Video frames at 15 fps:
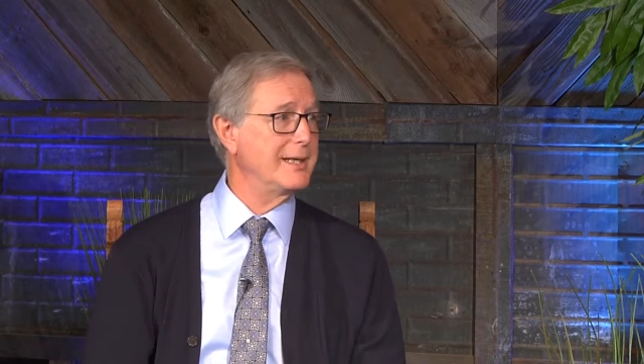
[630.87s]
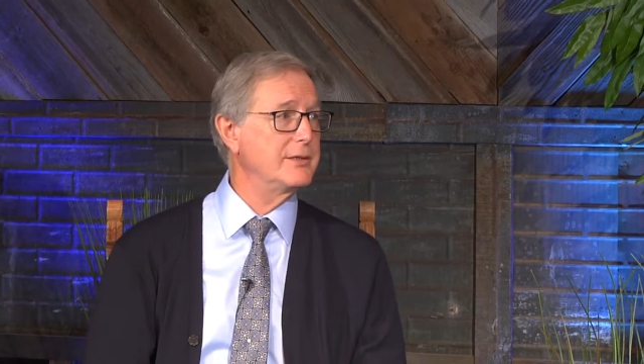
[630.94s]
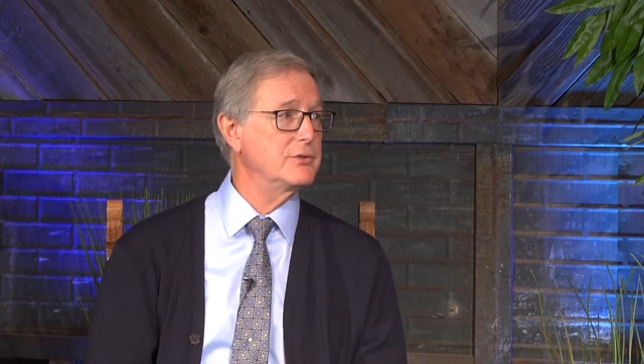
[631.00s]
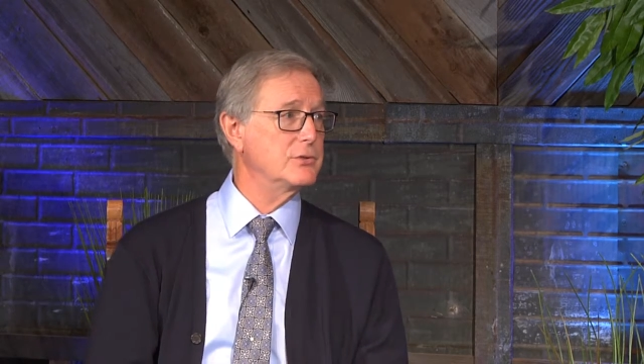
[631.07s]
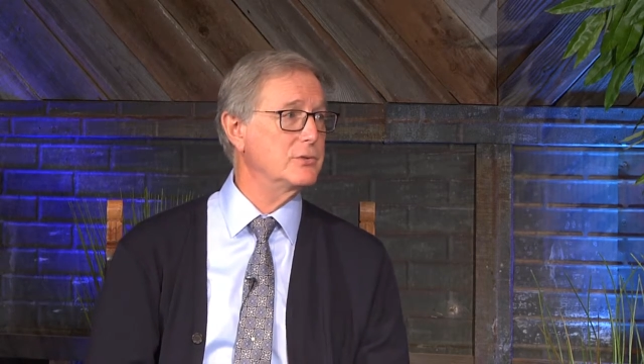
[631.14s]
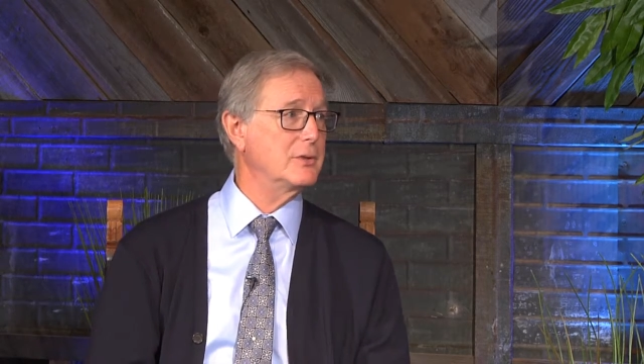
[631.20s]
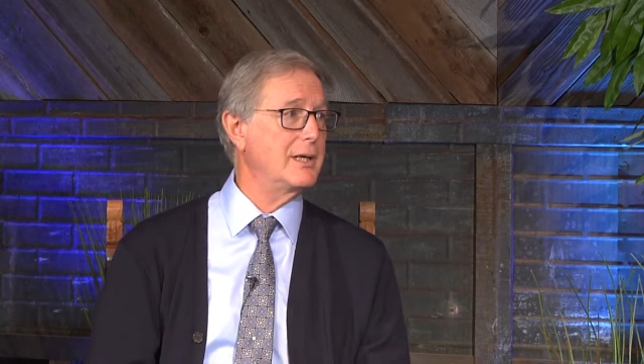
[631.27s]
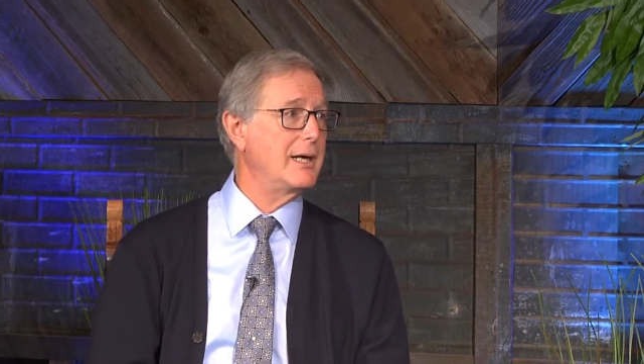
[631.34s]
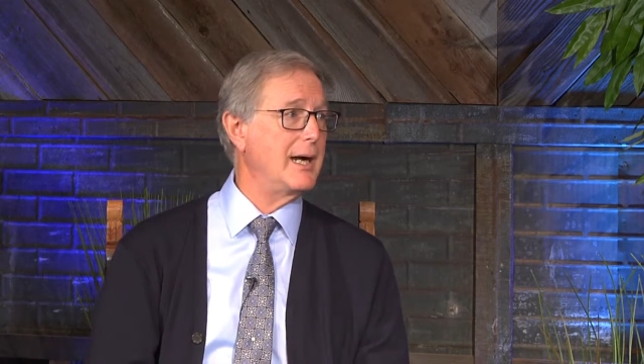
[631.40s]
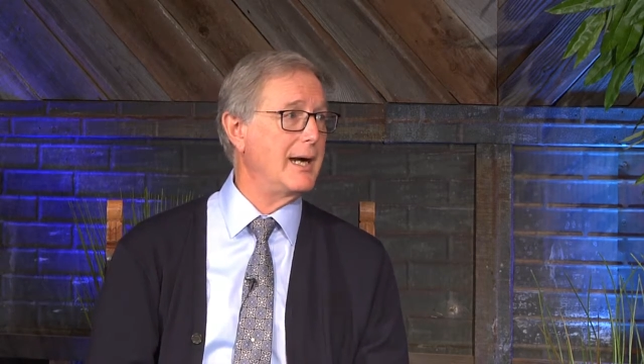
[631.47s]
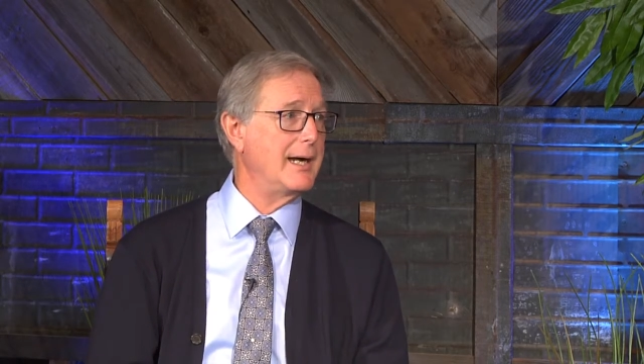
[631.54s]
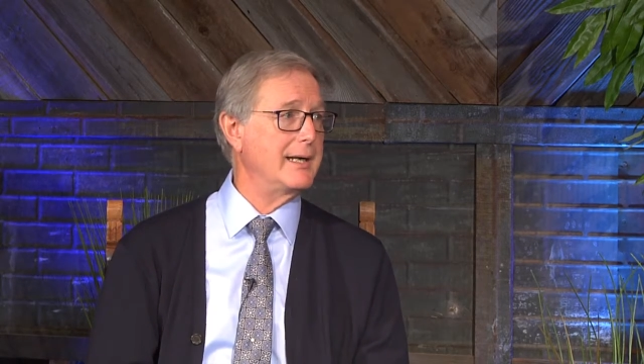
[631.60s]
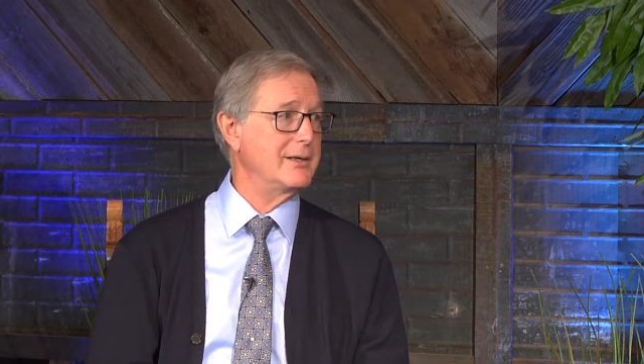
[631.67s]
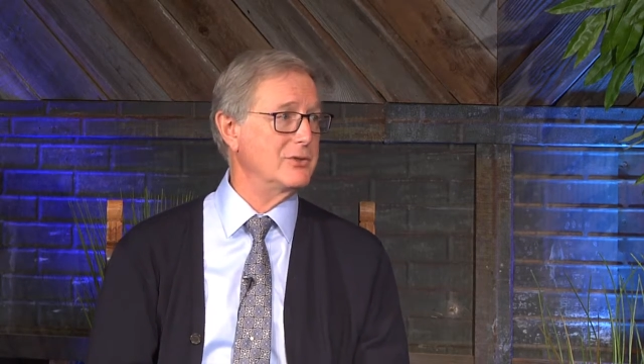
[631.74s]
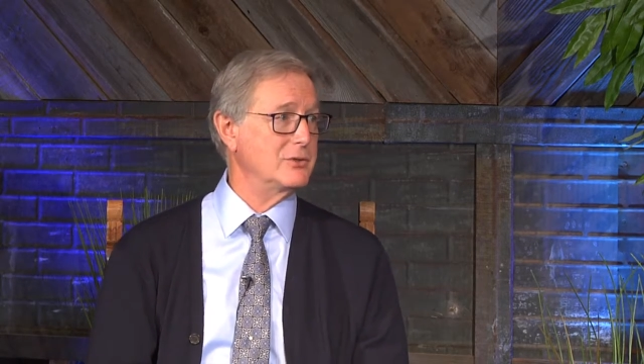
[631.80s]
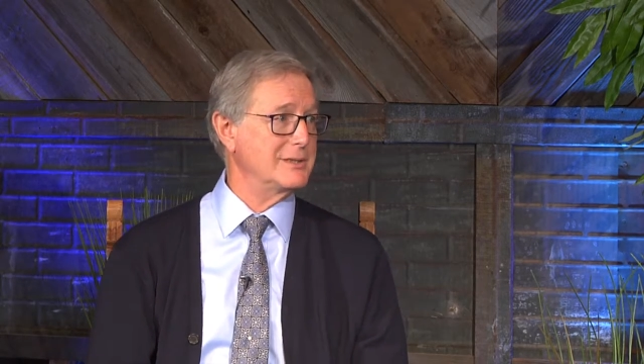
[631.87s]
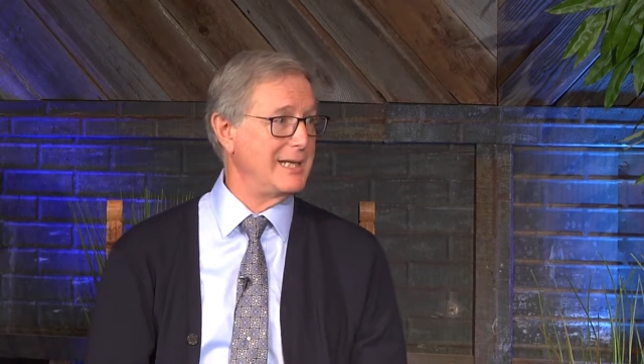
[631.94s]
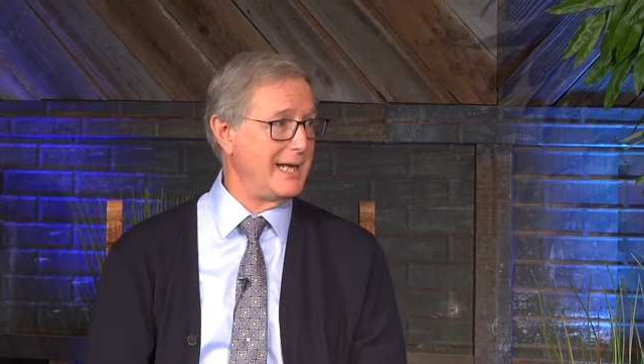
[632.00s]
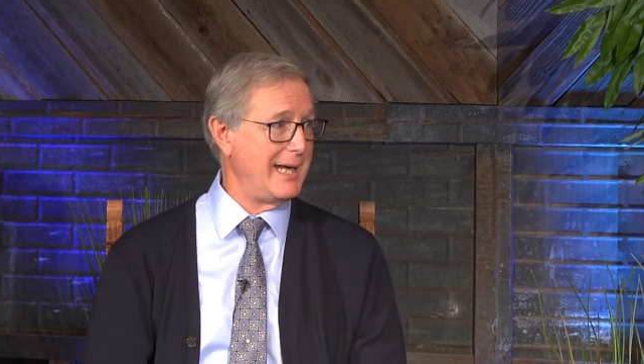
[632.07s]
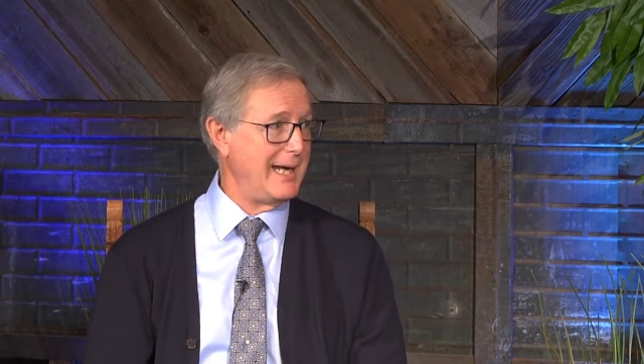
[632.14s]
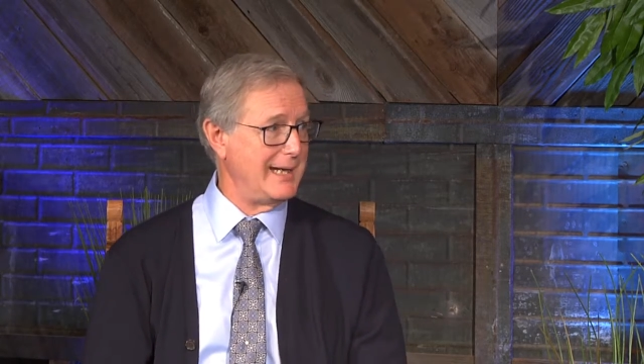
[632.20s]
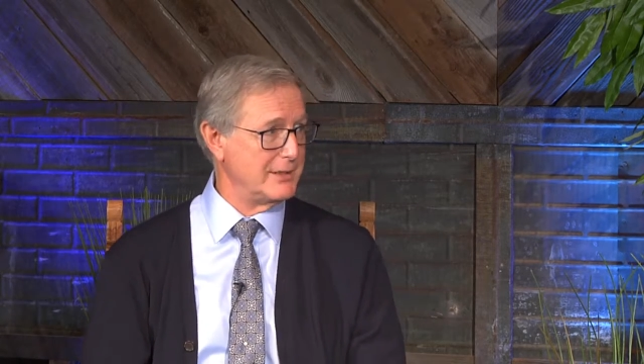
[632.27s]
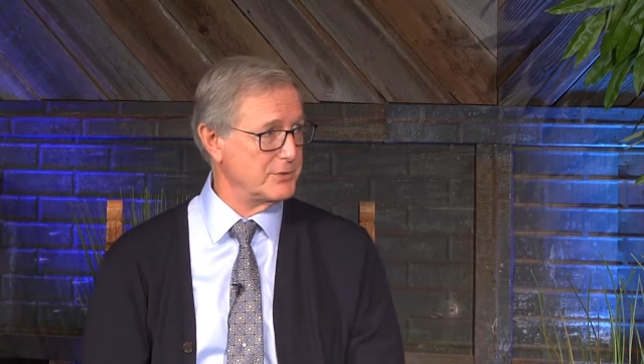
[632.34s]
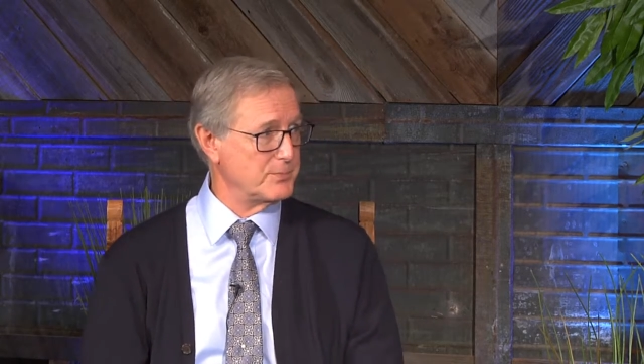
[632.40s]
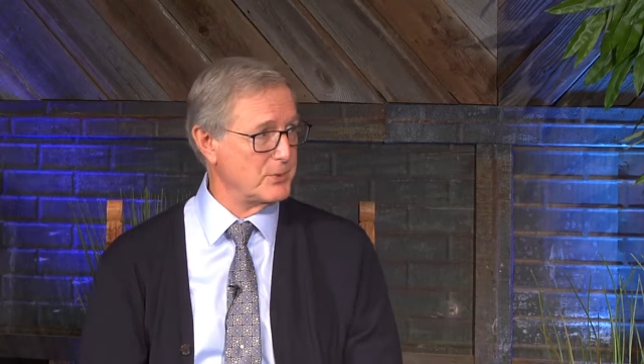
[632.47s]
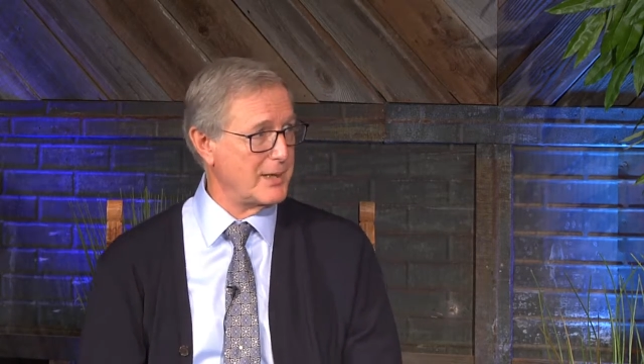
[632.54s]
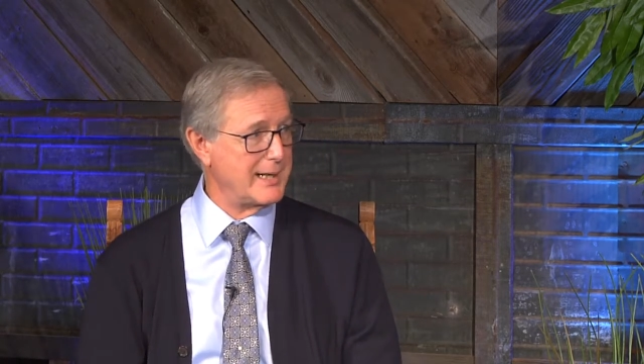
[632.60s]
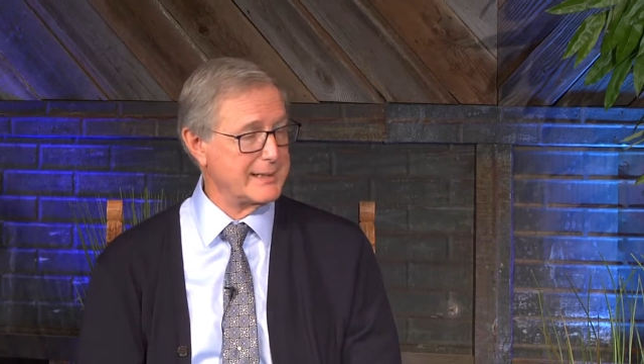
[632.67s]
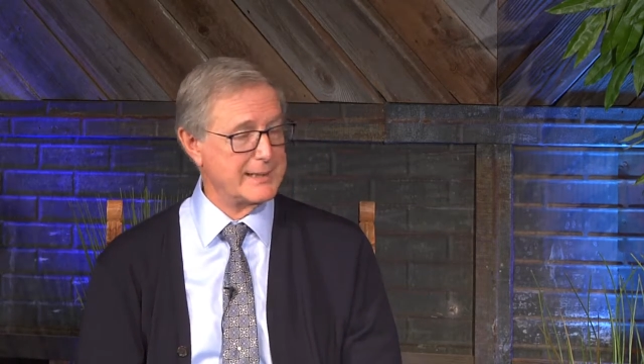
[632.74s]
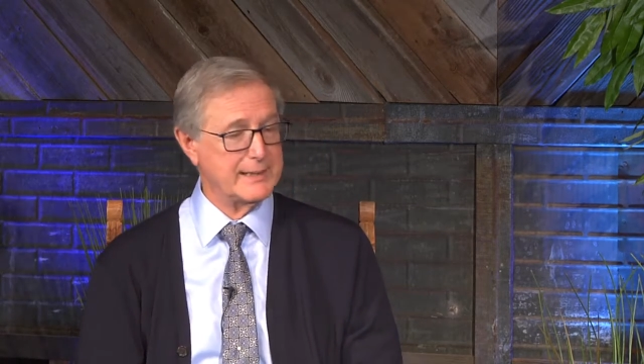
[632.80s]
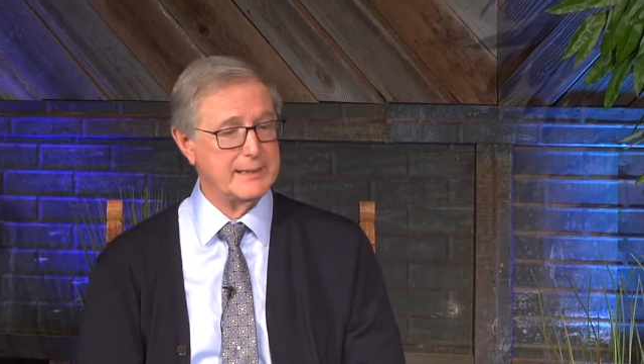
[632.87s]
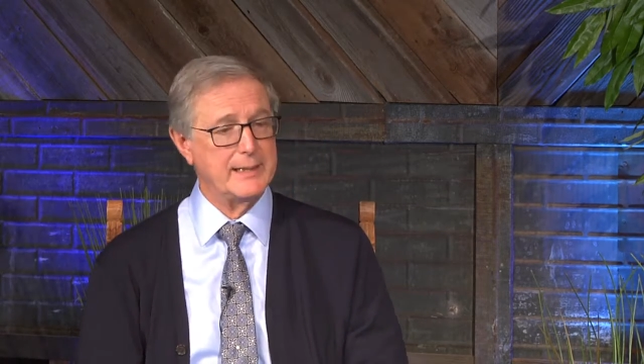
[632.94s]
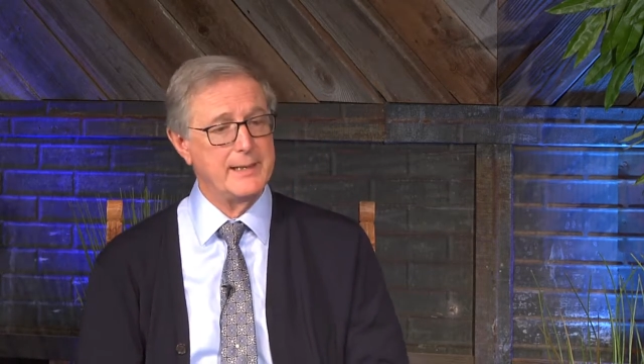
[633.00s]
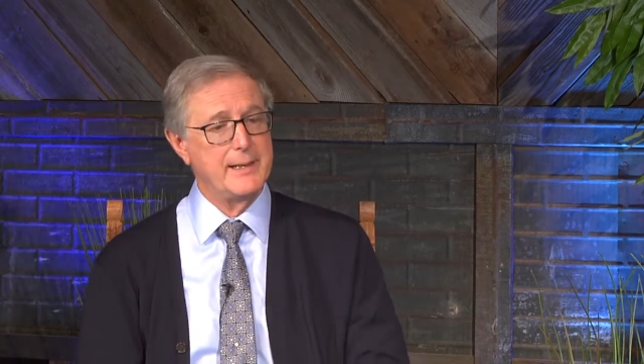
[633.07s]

into a higher tax bracket.